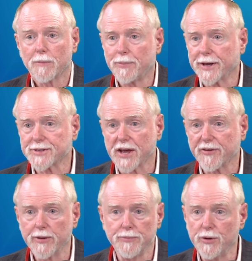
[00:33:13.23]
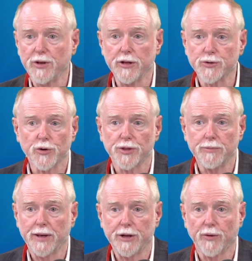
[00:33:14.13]
because I find beauty and truth in
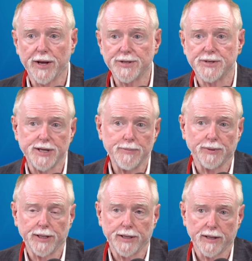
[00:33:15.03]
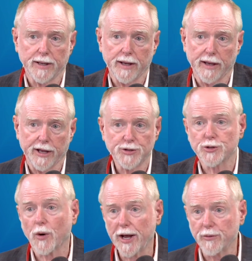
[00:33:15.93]
many ways deeply
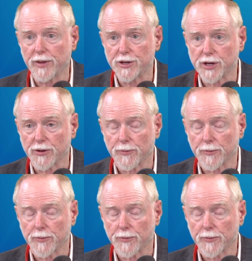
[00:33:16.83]
intertwined with each other.